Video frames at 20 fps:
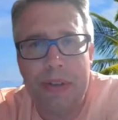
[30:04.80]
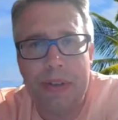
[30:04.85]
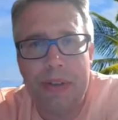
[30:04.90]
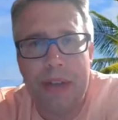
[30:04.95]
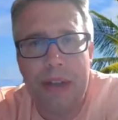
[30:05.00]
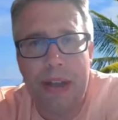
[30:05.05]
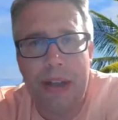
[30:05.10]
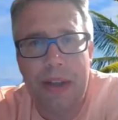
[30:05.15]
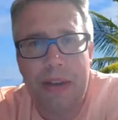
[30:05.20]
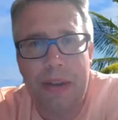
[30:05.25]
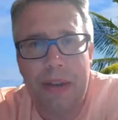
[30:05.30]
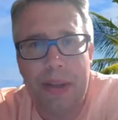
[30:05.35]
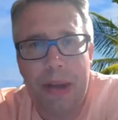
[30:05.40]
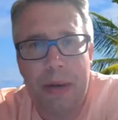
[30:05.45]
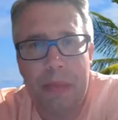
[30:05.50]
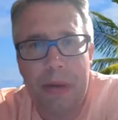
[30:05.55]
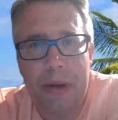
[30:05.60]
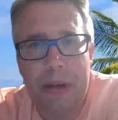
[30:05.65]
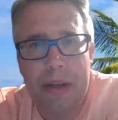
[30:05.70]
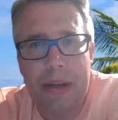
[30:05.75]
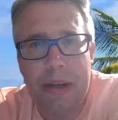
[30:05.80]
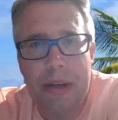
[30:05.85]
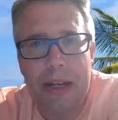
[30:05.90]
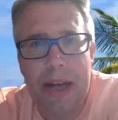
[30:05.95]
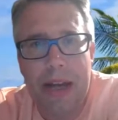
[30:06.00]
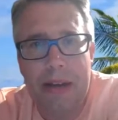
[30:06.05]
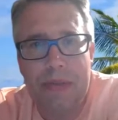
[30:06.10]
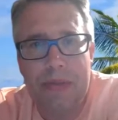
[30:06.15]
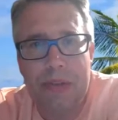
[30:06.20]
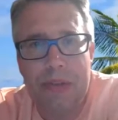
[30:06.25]
a lot of them, and I
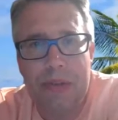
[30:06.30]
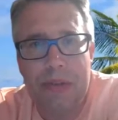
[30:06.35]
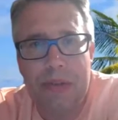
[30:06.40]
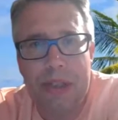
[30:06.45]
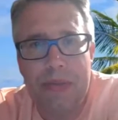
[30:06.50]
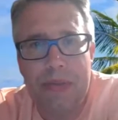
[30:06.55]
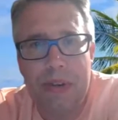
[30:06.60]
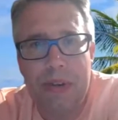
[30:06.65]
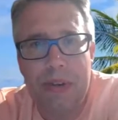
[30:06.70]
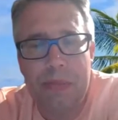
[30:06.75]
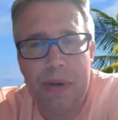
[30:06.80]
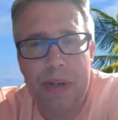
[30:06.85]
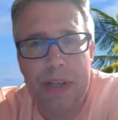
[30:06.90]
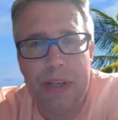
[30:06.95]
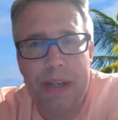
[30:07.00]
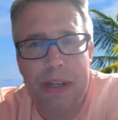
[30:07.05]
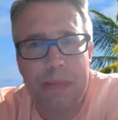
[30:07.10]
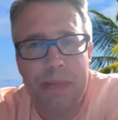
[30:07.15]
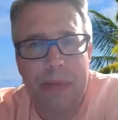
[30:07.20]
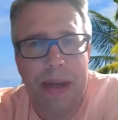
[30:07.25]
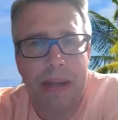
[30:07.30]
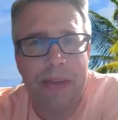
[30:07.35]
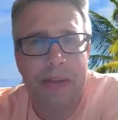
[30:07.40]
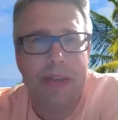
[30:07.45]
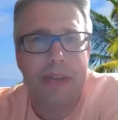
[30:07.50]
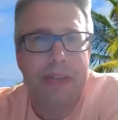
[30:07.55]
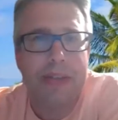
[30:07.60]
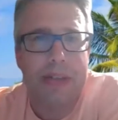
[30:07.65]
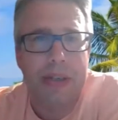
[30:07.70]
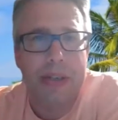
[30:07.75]
have so difficult breathing
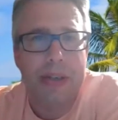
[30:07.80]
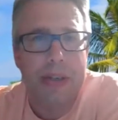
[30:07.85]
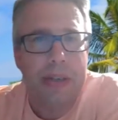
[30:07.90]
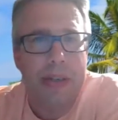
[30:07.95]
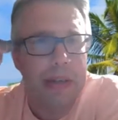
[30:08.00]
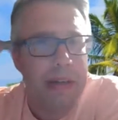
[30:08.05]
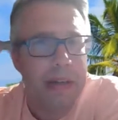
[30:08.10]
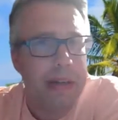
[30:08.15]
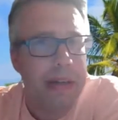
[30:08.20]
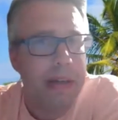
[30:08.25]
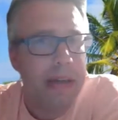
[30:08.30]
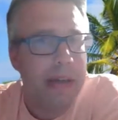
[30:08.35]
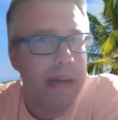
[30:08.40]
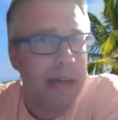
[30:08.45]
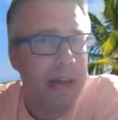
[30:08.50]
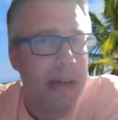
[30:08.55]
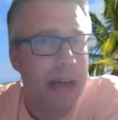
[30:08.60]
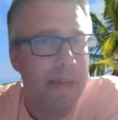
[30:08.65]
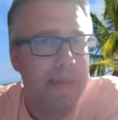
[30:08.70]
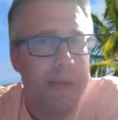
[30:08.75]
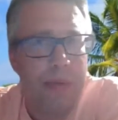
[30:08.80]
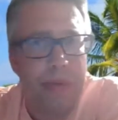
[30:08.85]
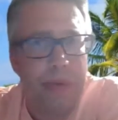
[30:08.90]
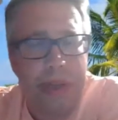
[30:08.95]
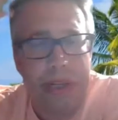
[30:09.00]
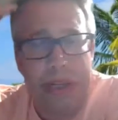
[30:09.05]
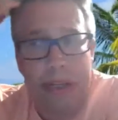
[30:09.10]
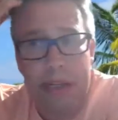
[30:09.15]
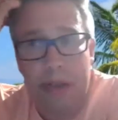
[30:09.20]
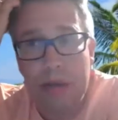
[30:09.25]
patterns. I have to
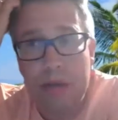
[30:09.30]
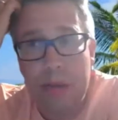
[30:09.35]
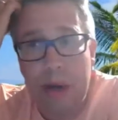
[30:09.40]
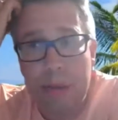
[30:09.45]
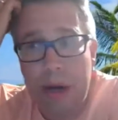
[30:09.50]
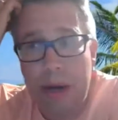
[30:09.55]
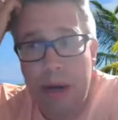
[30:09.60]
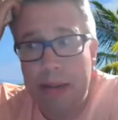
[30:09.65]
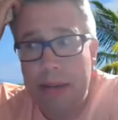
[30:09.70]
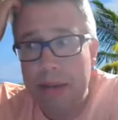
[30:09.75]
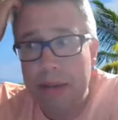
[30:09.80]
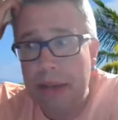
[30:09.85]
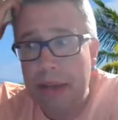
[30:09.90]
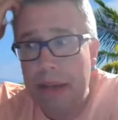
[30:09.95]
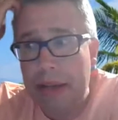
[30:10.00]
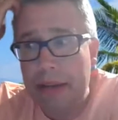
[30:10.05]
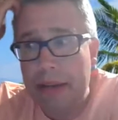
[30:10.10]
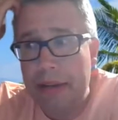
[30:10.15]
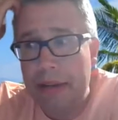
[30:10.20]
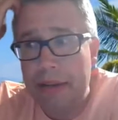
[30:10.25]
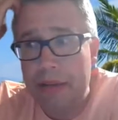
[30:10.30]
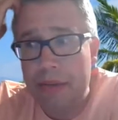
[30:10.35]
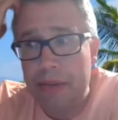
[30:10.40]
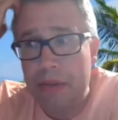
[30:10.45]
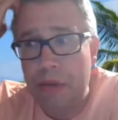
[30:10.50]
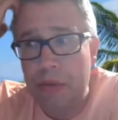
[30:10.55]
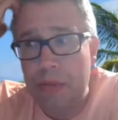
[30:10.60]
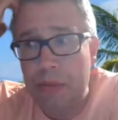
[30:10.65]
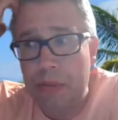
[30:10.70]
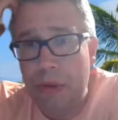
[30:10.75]
really use my mind, and
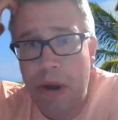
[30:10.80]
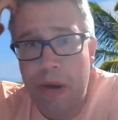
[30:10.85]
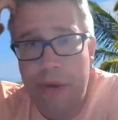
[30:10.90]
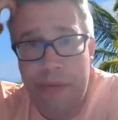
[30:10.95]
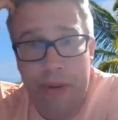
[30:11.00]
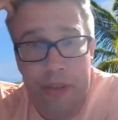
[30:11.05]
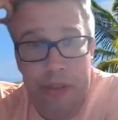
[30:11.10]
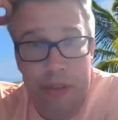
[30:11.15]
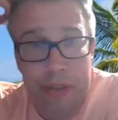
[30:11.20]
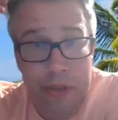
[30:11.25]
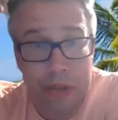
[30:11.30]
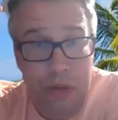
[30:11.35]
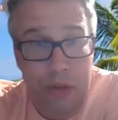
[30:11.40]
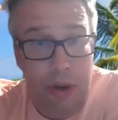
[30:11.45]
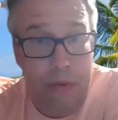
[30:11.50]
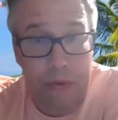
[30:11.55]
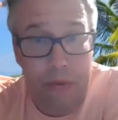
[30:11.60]
some Irish stuff